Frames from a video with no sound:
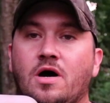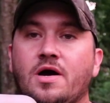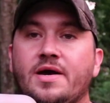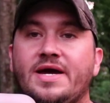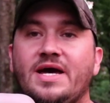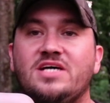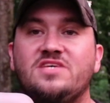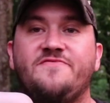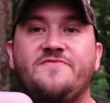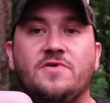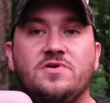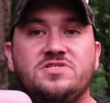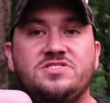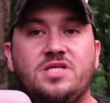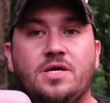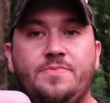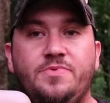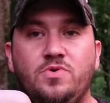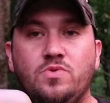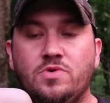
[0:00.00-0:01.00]
Alright guys, first
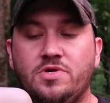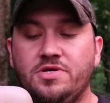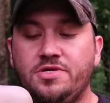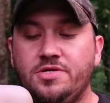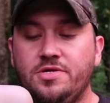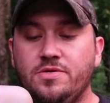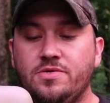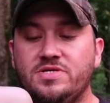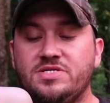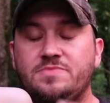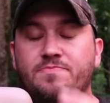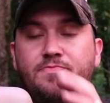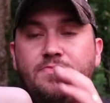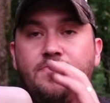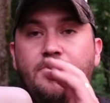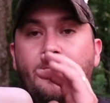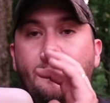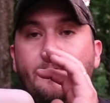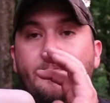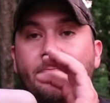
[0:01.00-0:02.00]
step you want to do is,
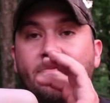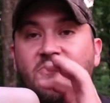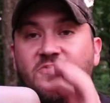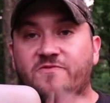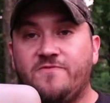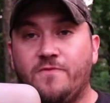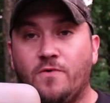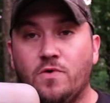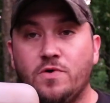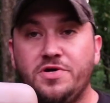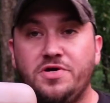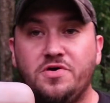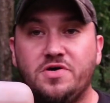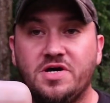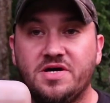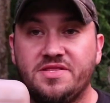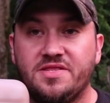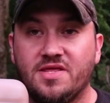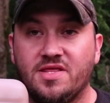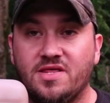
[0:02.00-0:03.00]
before you
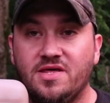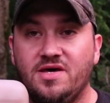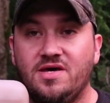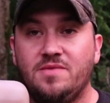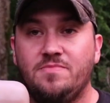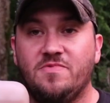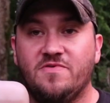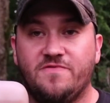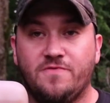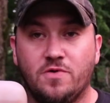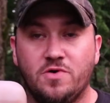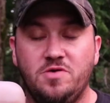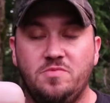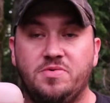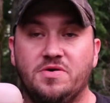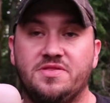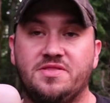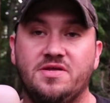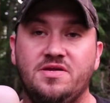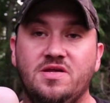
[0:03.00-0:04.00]
cut the lid, before you
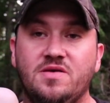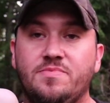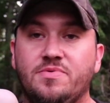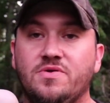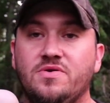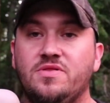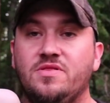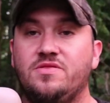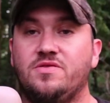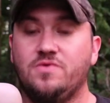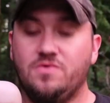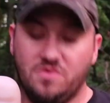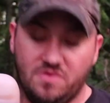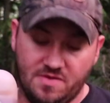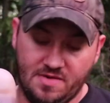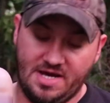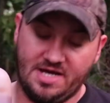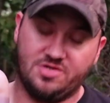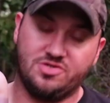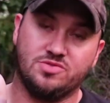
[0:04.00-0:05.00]
put the nipple into
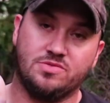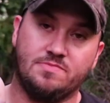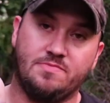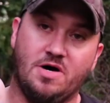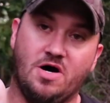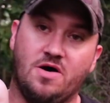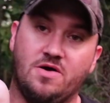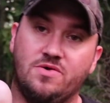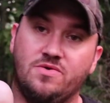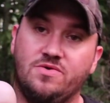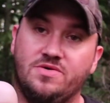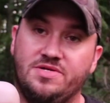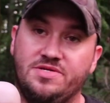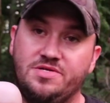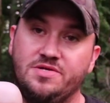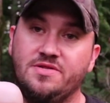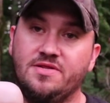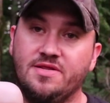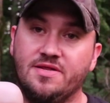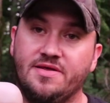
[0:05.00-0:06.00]
the actual bottle,
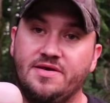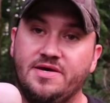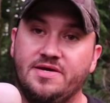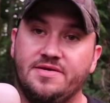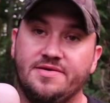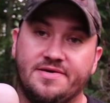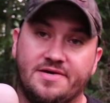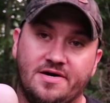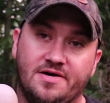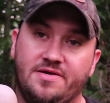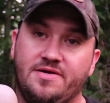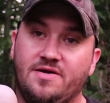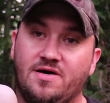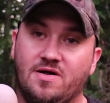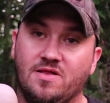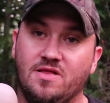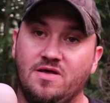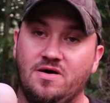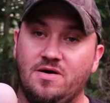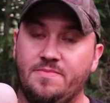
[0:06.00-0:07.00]
into the lid and cut it
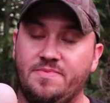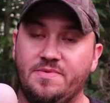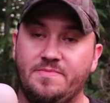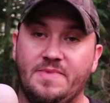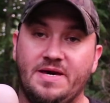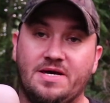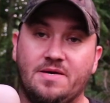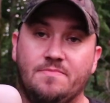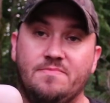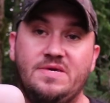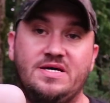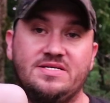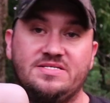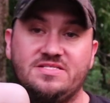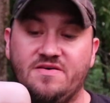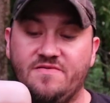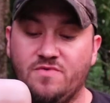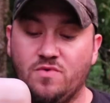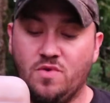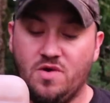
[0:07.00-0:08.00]
all up and make a
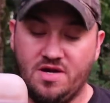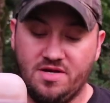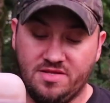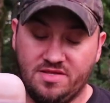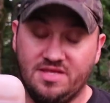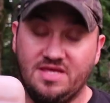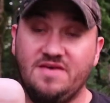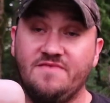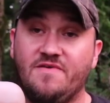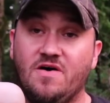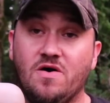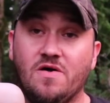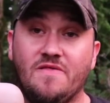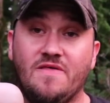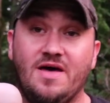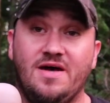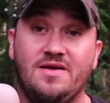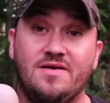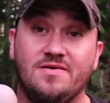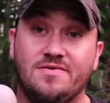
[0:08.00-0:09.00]
mess everywhere, leave all
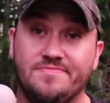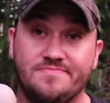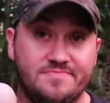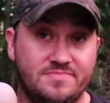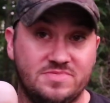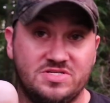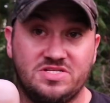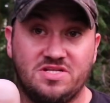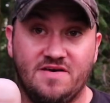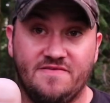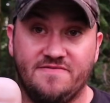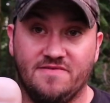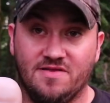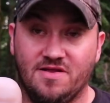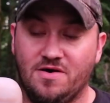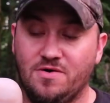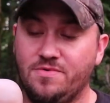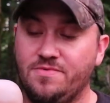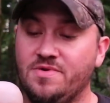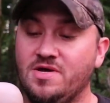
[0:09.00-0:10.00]
that stuff
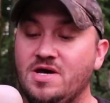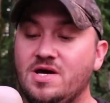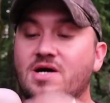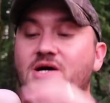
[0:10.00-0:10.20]
alone.